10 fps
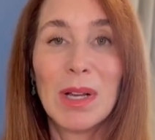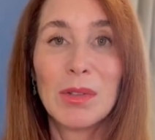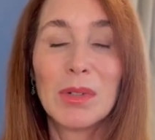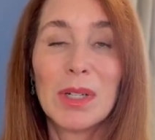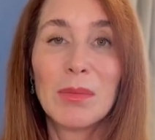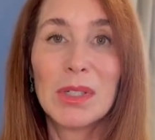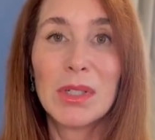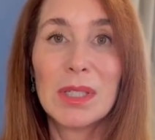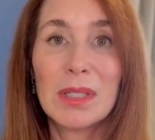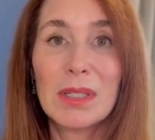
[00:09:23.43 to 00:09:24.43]
pylori,
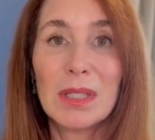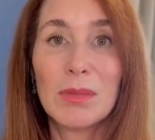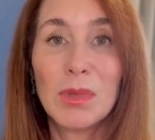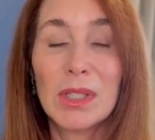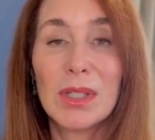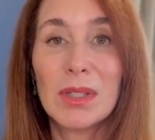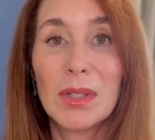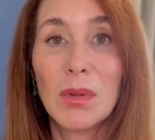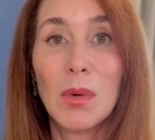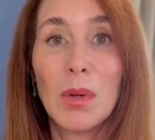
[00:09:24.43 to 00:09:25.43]
which is
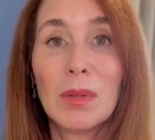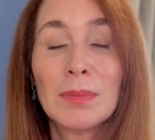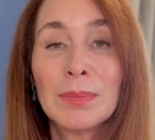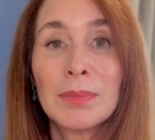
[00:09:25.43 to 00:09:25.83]
the goal.